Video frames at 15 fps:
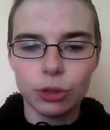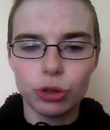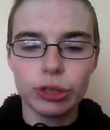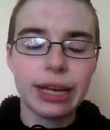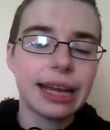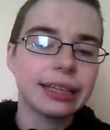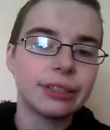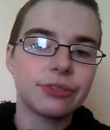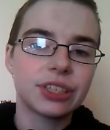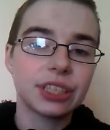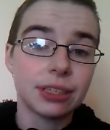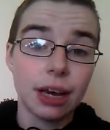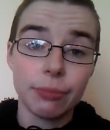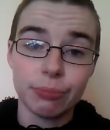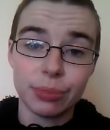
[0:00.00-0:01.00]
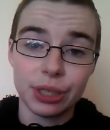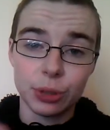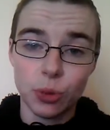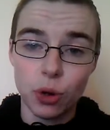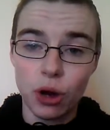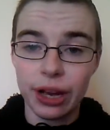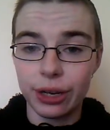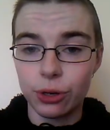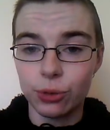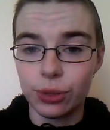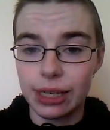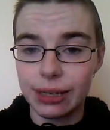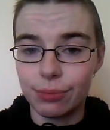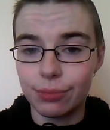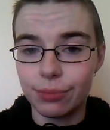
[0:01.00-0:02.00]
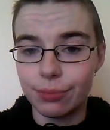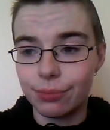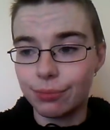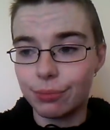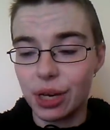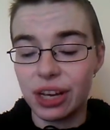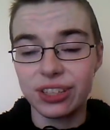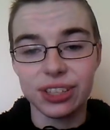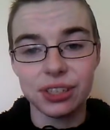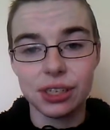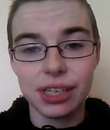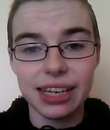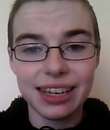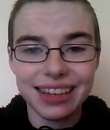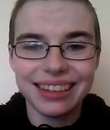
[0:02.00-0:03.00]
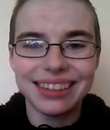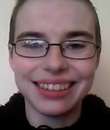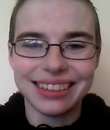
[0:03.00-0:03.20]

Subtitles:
Creative slump is what I call it, personally.